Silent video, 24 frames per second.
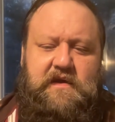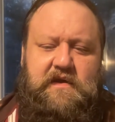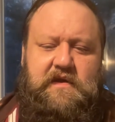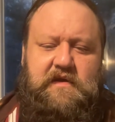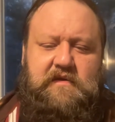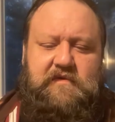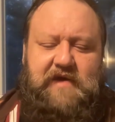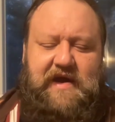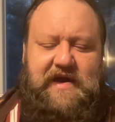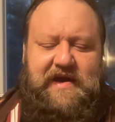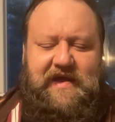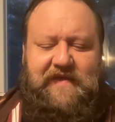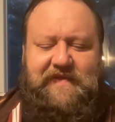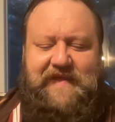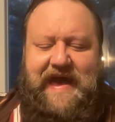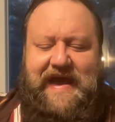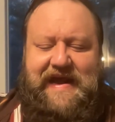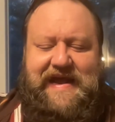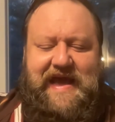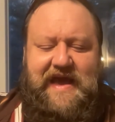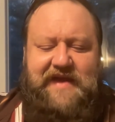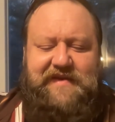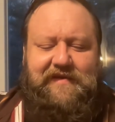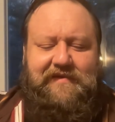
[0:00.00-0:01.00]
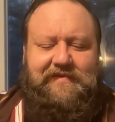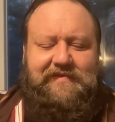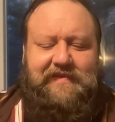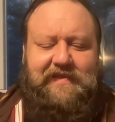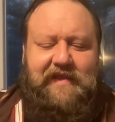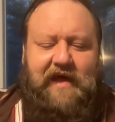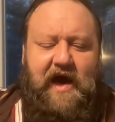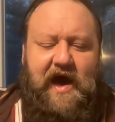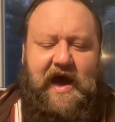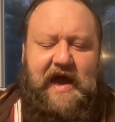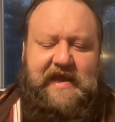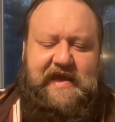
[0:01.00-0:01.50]
right? And that kind of
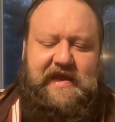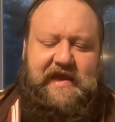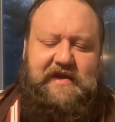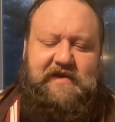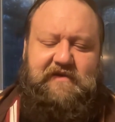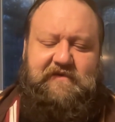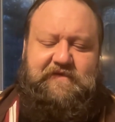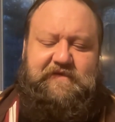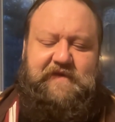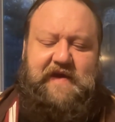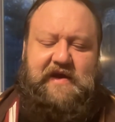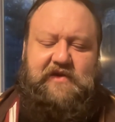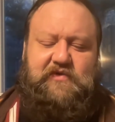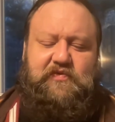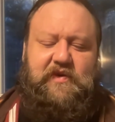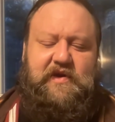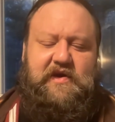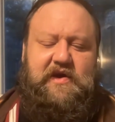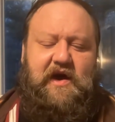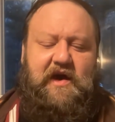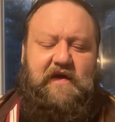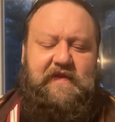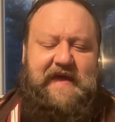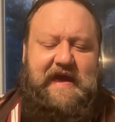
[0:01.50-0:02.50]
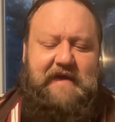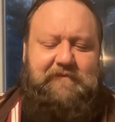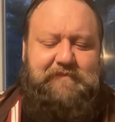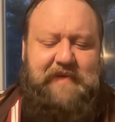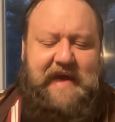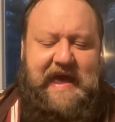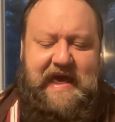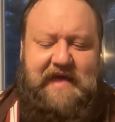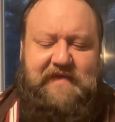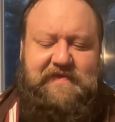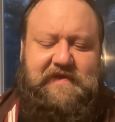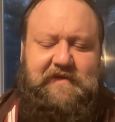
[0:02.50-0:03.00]
lock-in effect, we call that
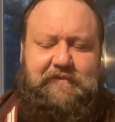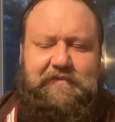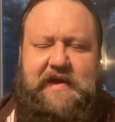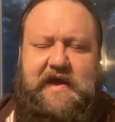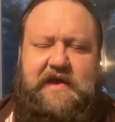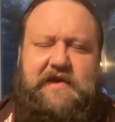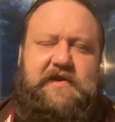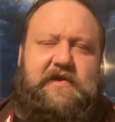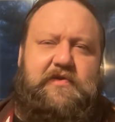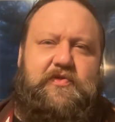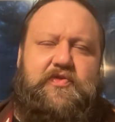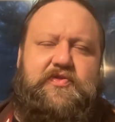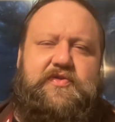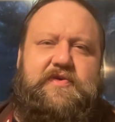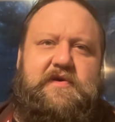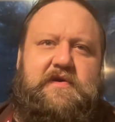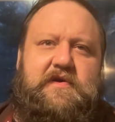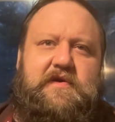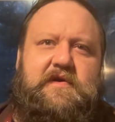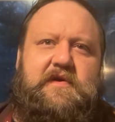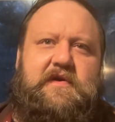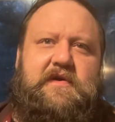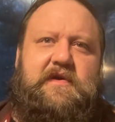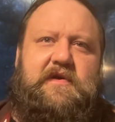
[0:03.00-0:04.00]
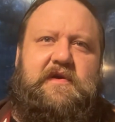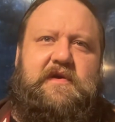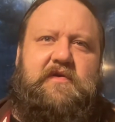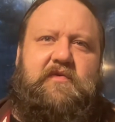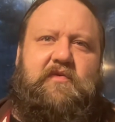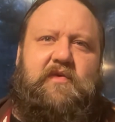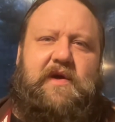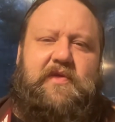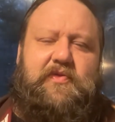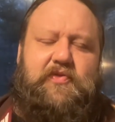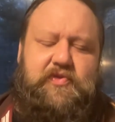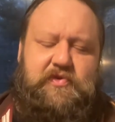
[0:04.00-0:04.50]
path dependence.
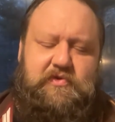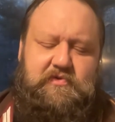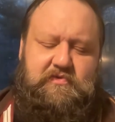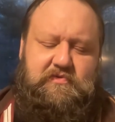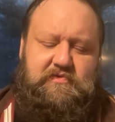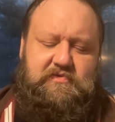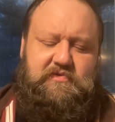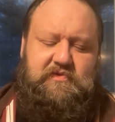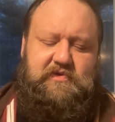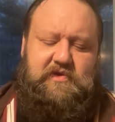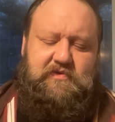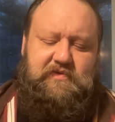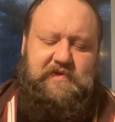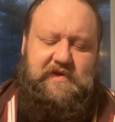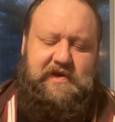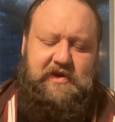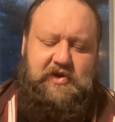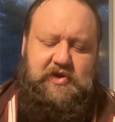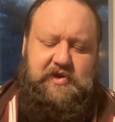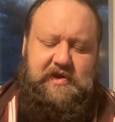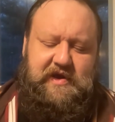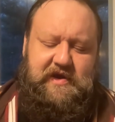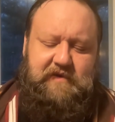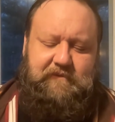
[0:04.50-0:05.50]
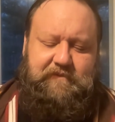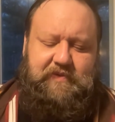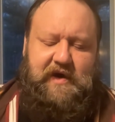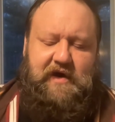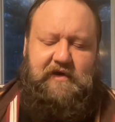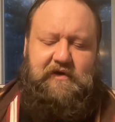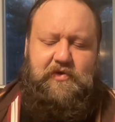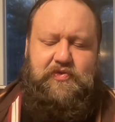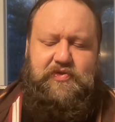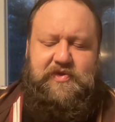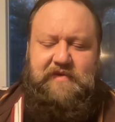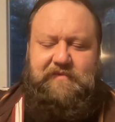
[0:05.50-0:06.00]
Once you initiate a
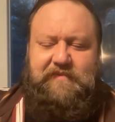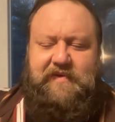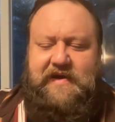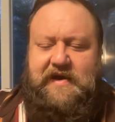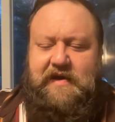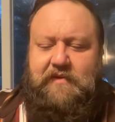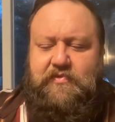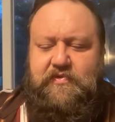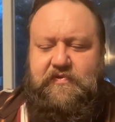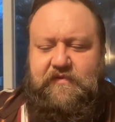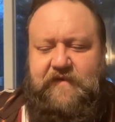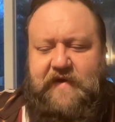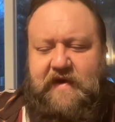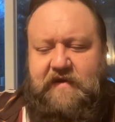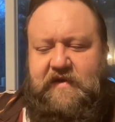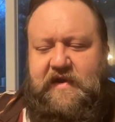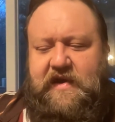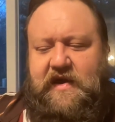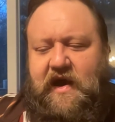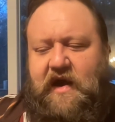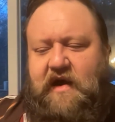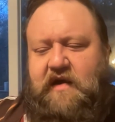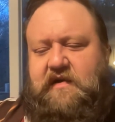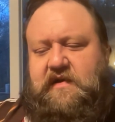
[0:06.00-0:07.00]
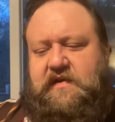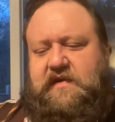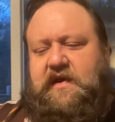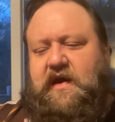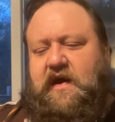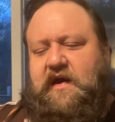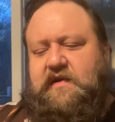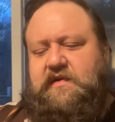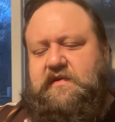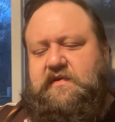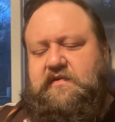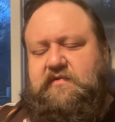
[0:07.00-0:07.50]
policy, it becomes very hard
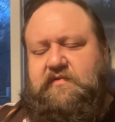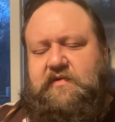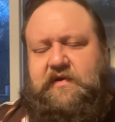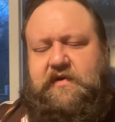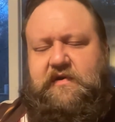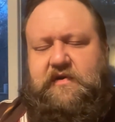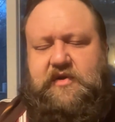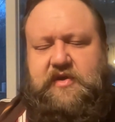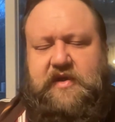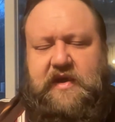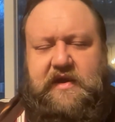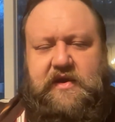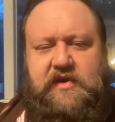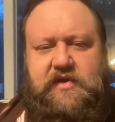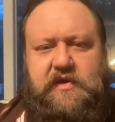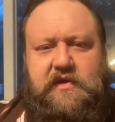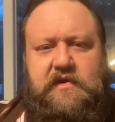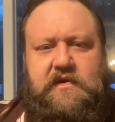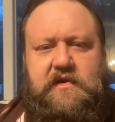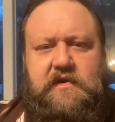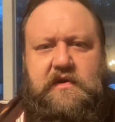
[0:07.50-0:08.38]
to undo it or change it